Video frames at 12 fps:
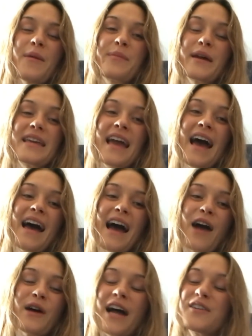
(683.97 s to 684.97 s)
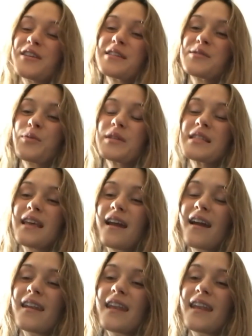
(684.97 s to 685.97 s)
but yeah, I, I just was
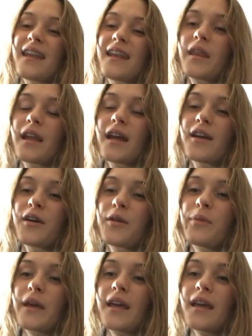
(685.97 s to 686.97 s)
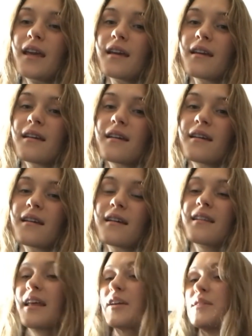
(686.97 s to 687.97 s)
there in any way that I could be.
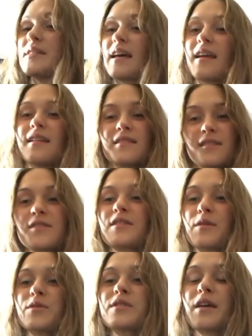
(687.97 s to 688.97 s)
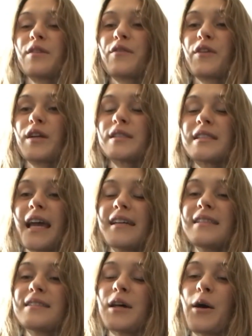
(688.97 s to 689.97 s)
Like you said, that was done the first
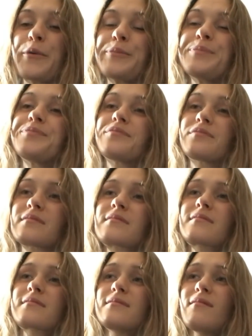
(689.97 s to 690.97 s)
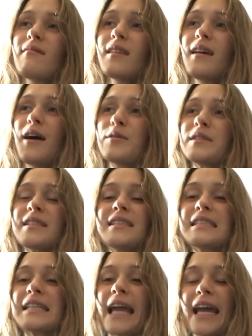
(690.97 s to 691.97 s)
day. So I was in the
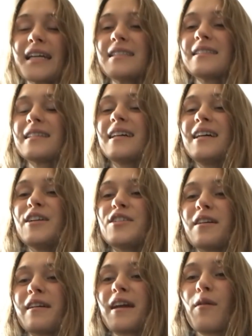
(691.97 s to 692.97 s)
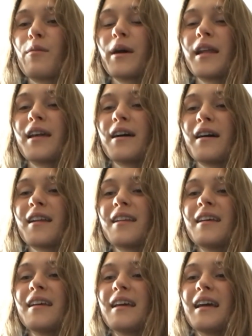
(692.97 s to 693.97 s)
stands cheering everybody
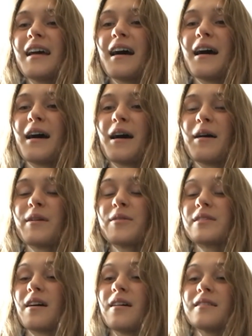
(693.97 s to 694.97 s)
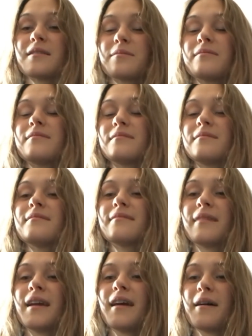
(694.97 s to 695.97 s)
on. Um, it was awesome.
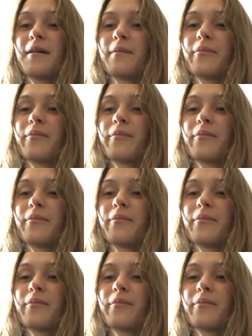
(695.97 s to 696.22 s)
Yeah.